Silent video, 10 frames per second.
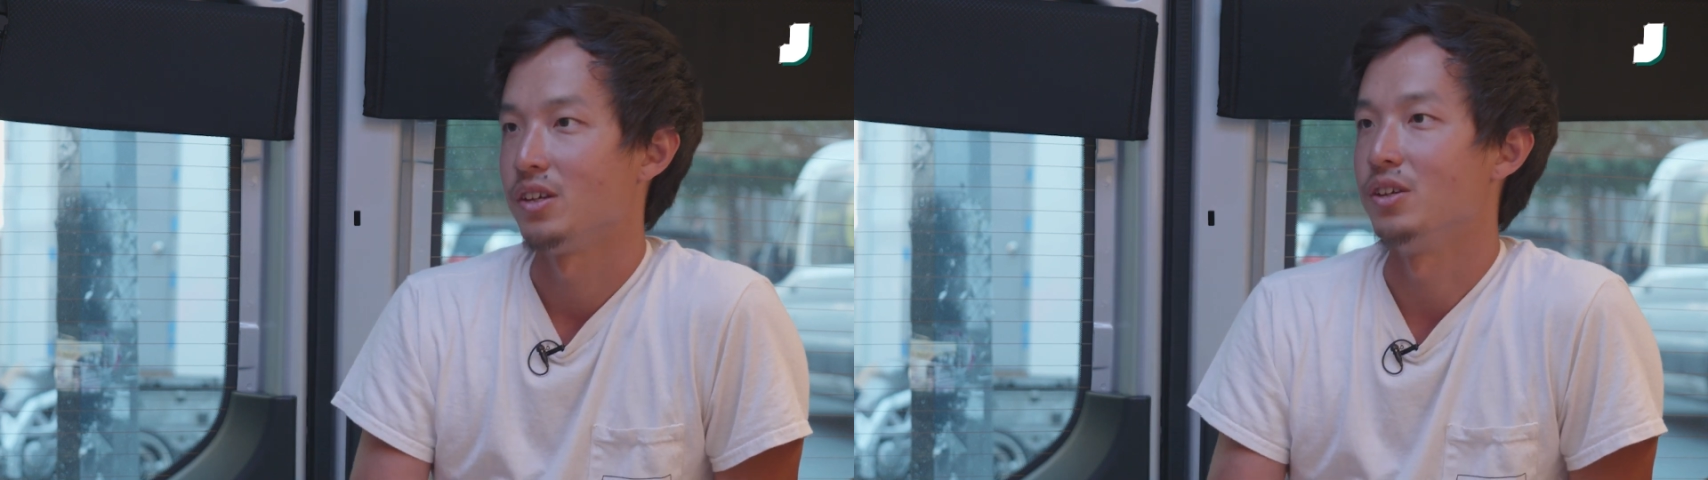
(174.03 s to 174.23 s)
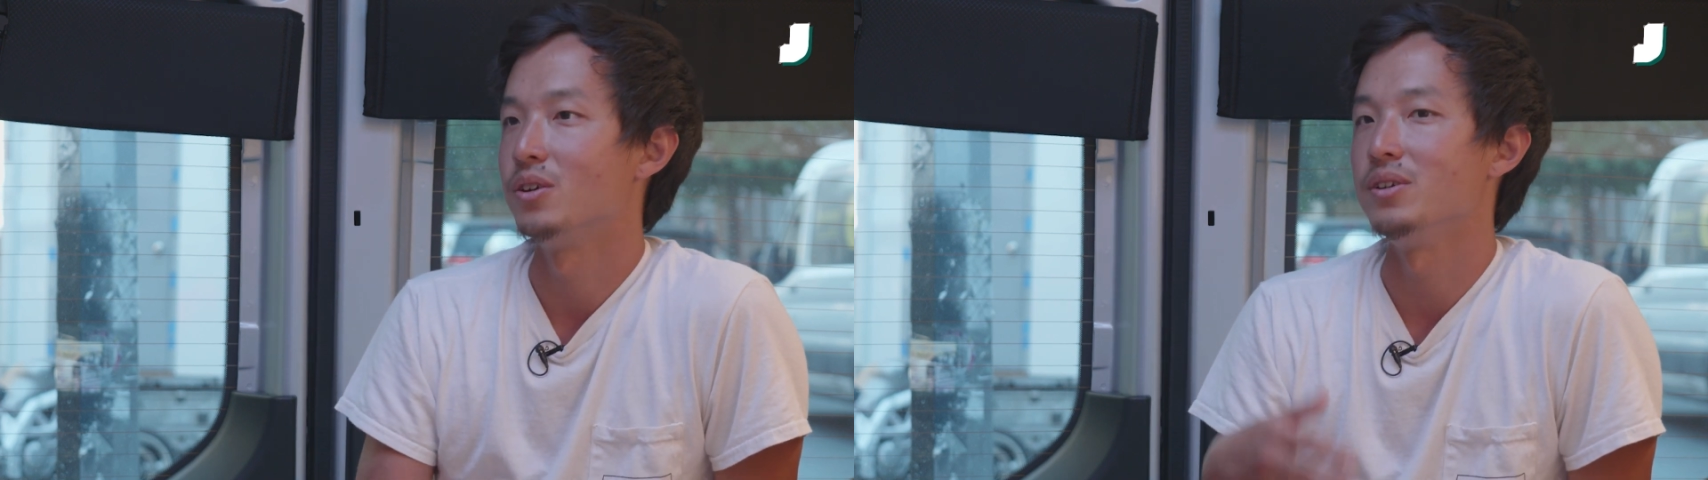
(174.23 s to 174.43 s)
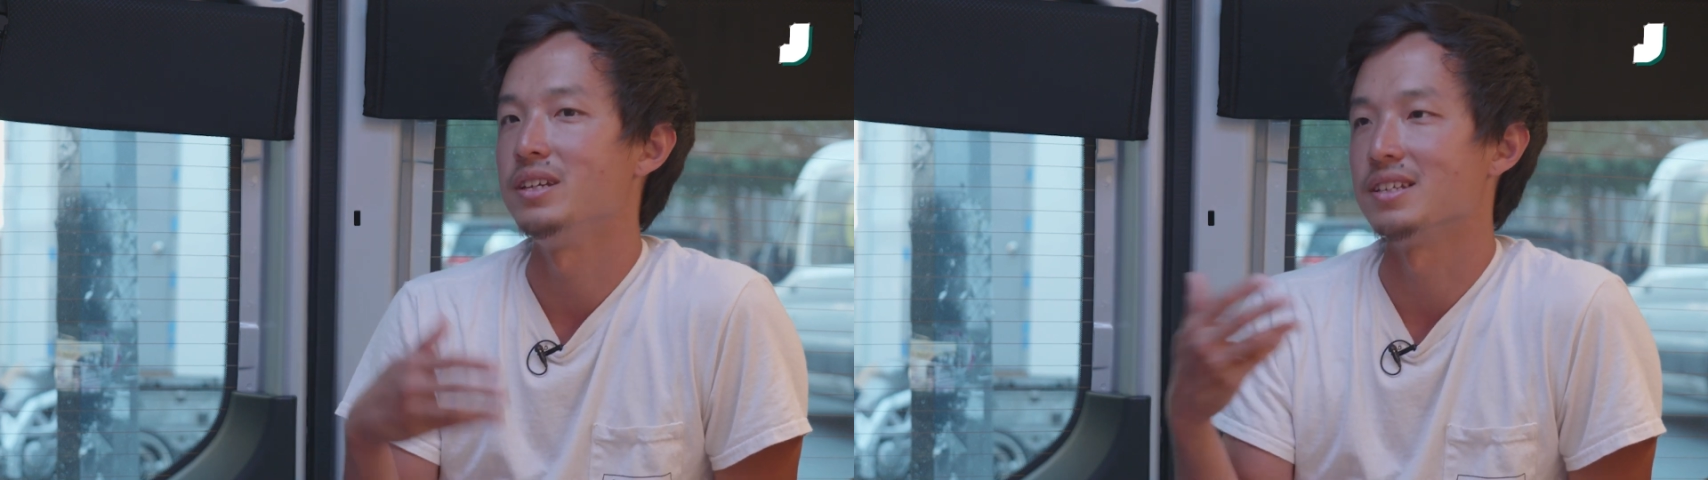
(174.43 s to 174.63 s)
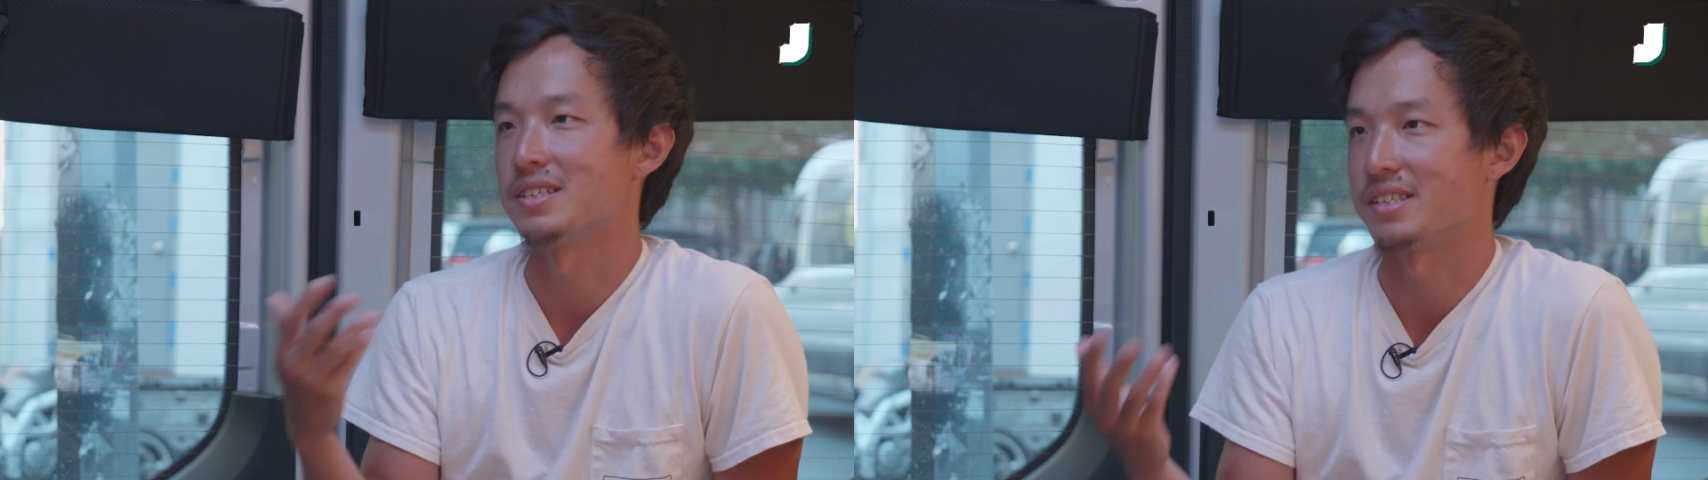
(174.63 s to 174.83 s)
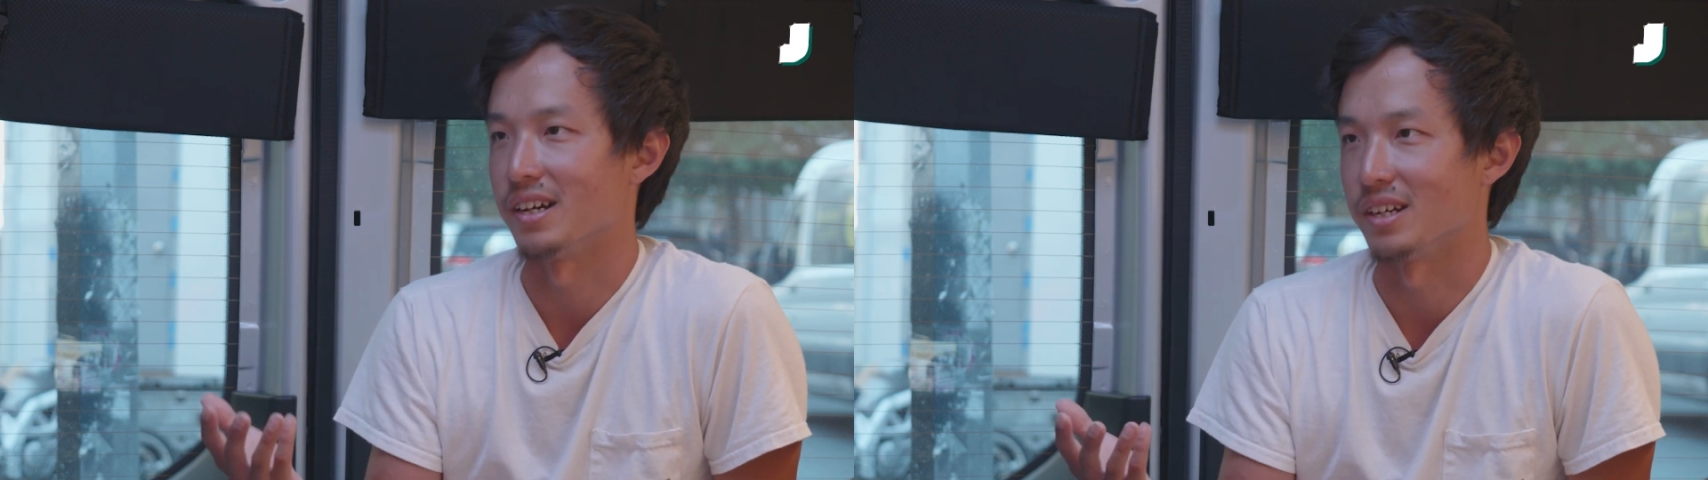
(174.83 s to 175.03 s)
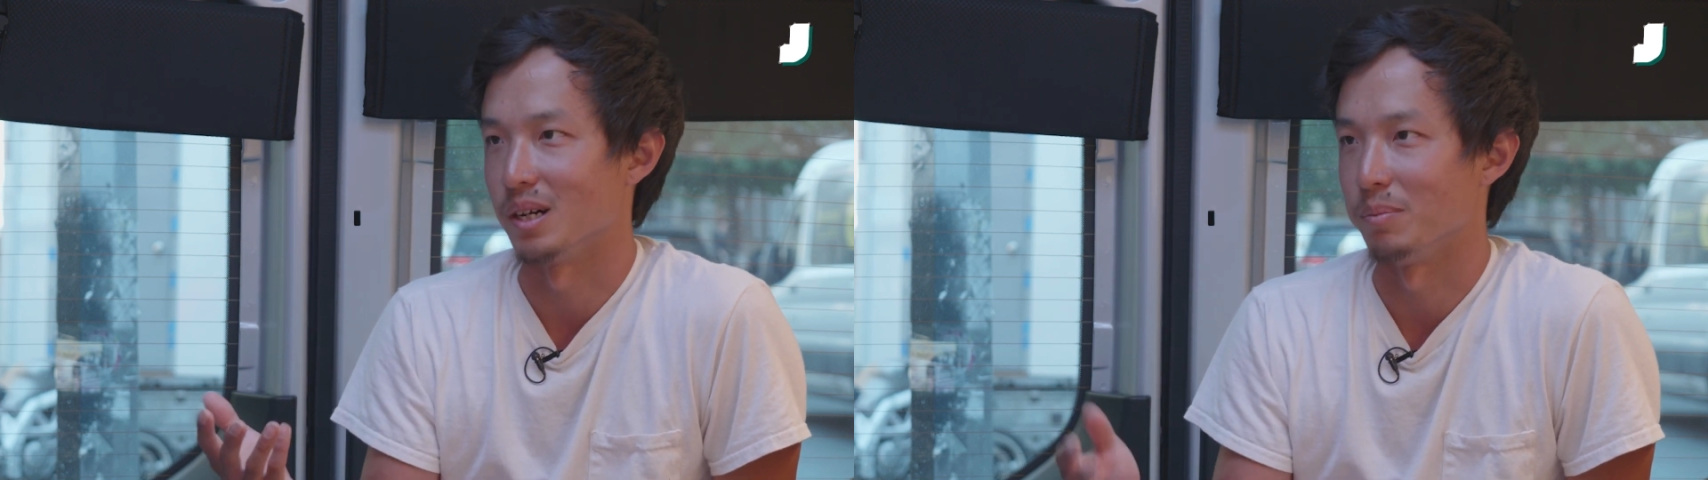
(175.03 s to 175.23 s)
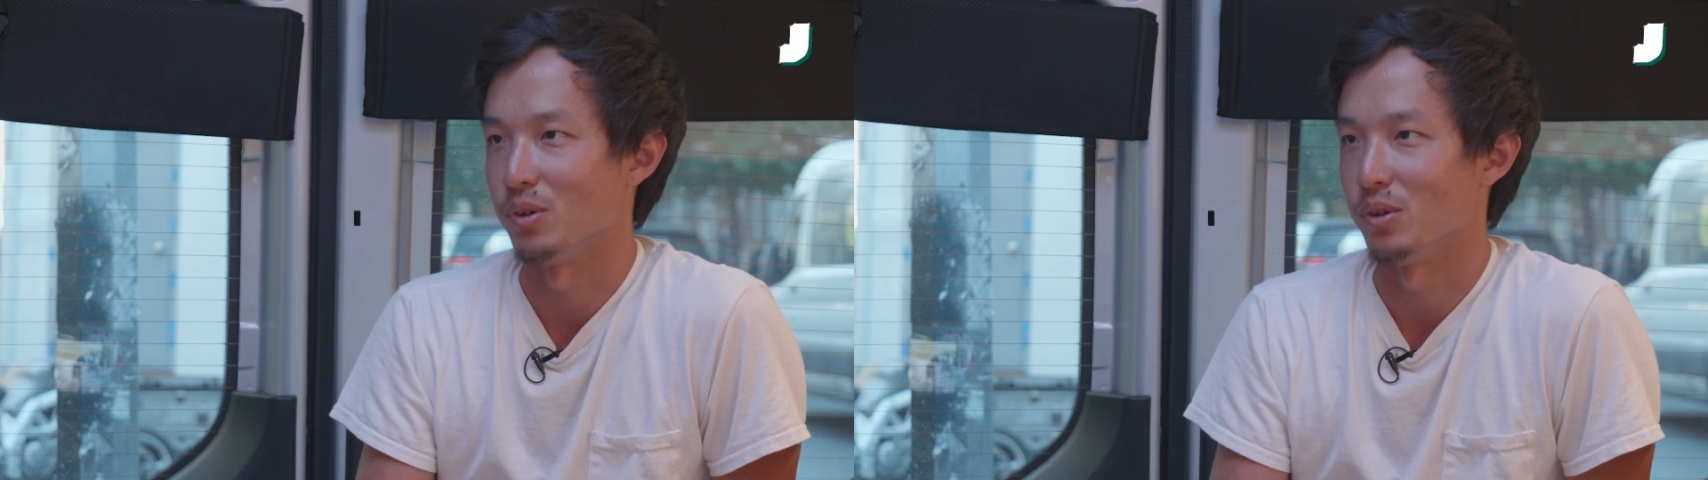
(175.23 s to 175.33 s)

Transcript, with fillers: you don't need to set up.